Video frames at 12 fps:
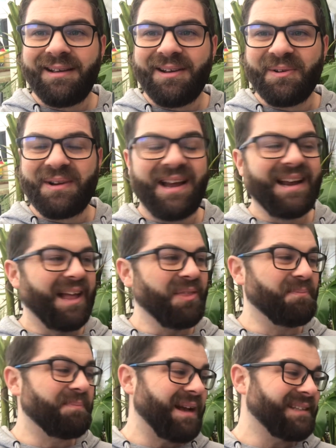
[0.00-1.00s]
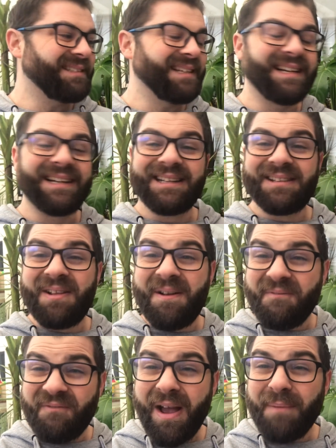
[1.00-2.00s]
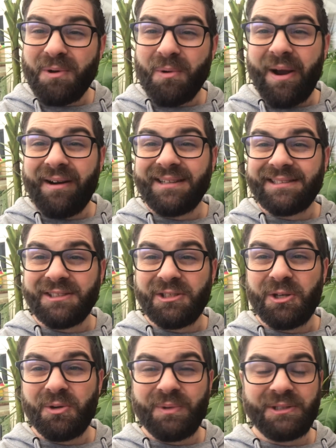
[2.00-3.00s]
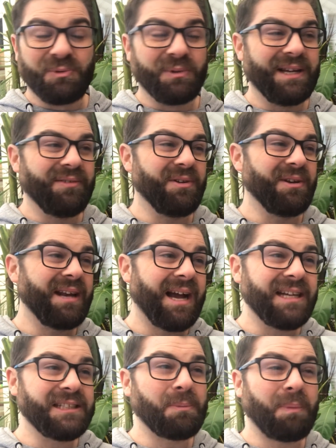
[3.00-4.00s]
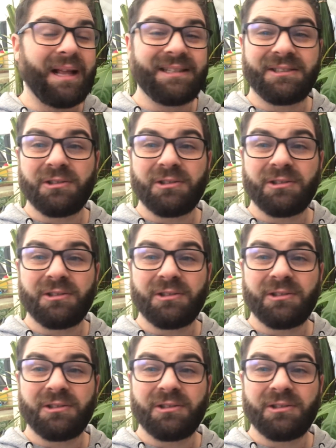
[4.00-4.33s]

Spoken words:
Okay, and the best thing in February to do, which will give you a nice splash of